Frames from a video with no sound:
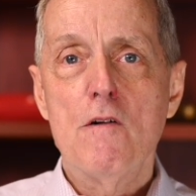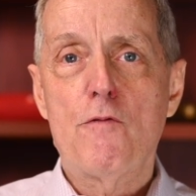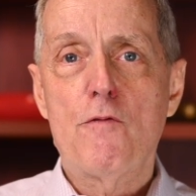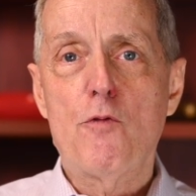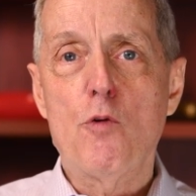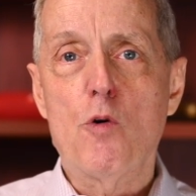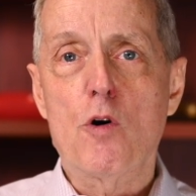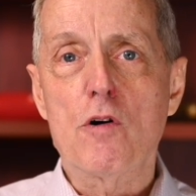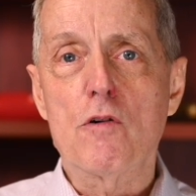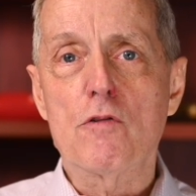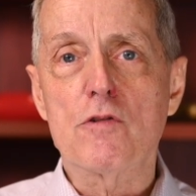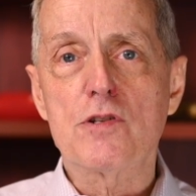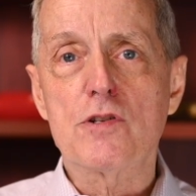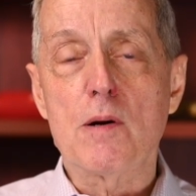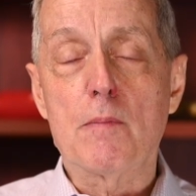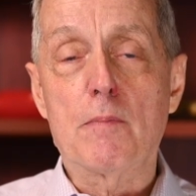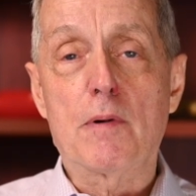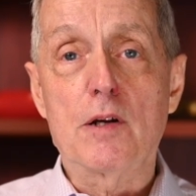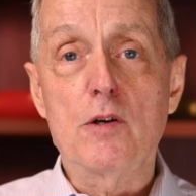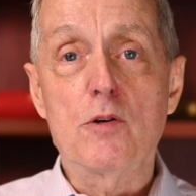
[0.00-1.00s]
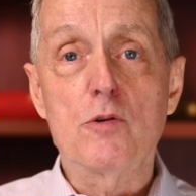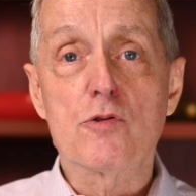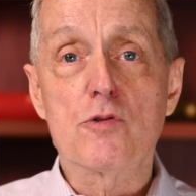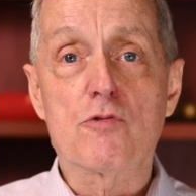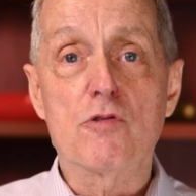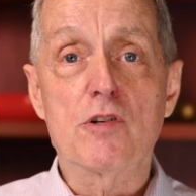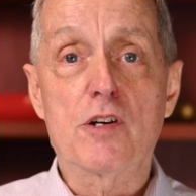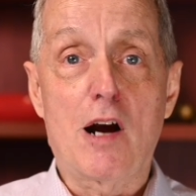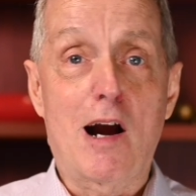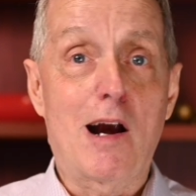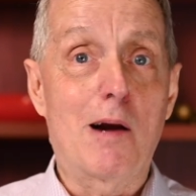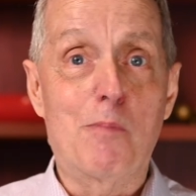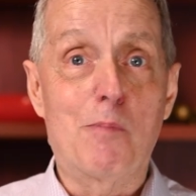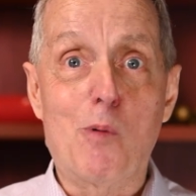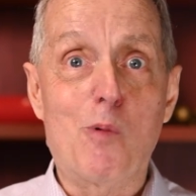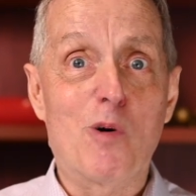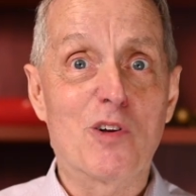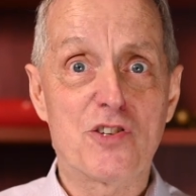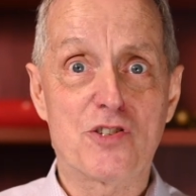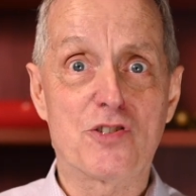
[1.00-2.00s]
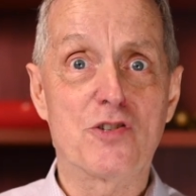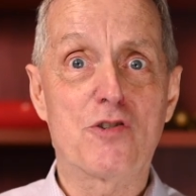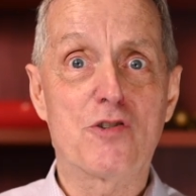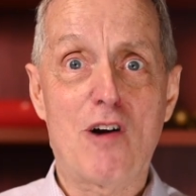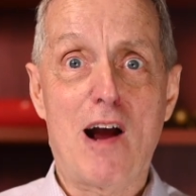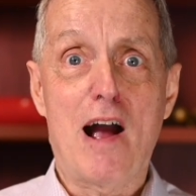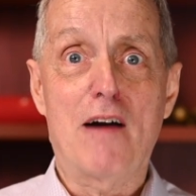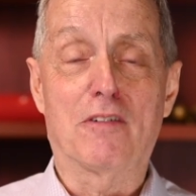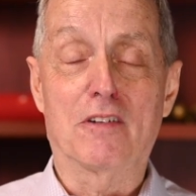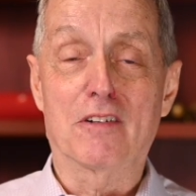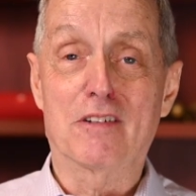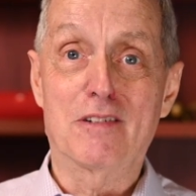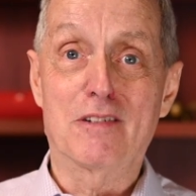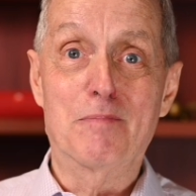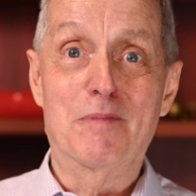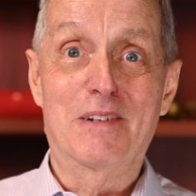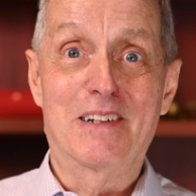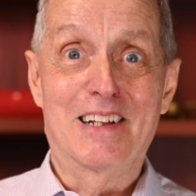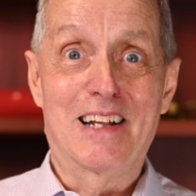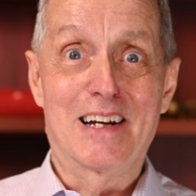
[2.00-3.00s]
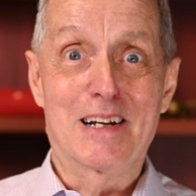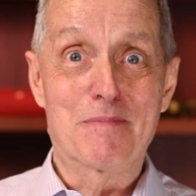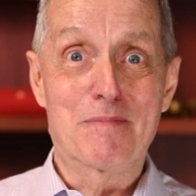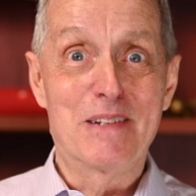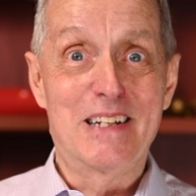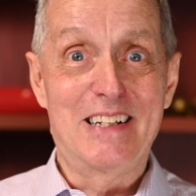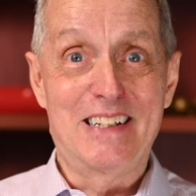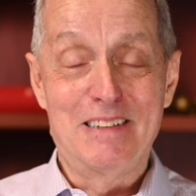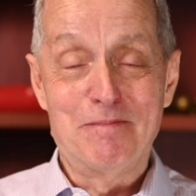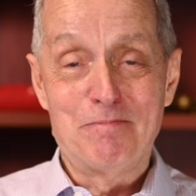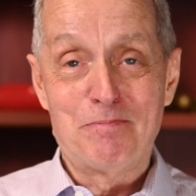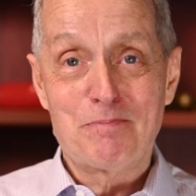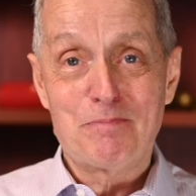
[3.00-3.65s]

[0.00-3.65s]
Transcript: for somebody who's retired but wants to travel, somebody like me.